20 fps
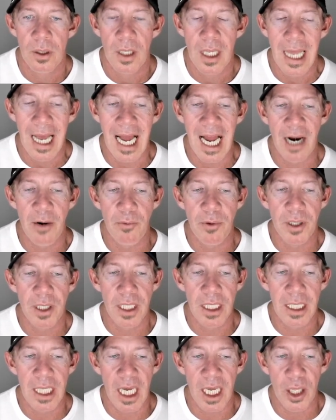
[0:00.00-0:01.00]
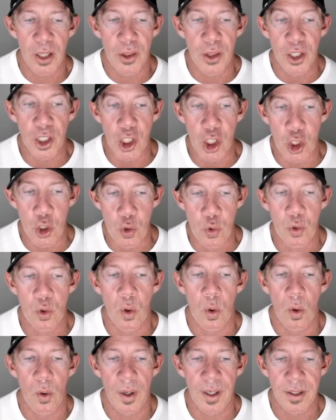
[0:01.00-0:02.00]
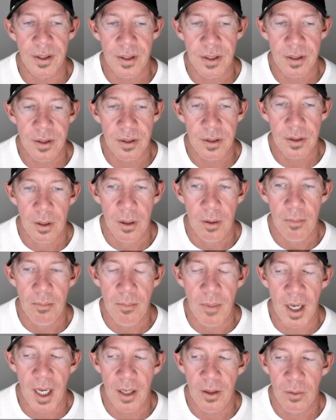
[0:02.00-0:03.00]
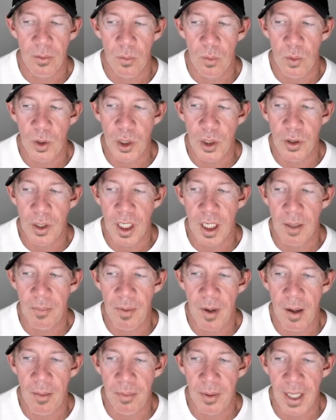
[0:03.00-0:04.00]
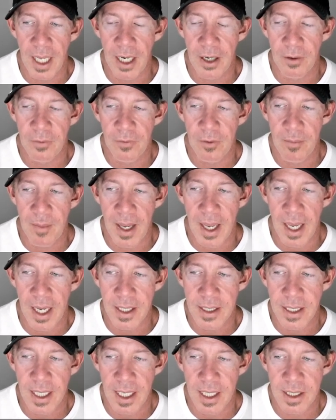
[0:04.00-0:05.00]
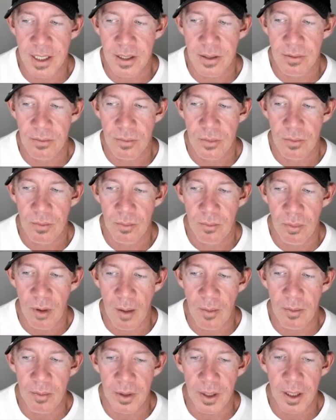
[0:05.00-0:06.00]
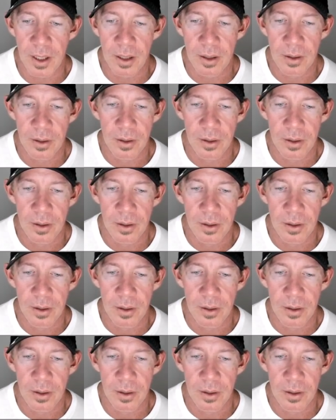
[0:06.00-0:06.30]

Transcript: I really like the new coins, but will you get a pump later from AXS? Probably,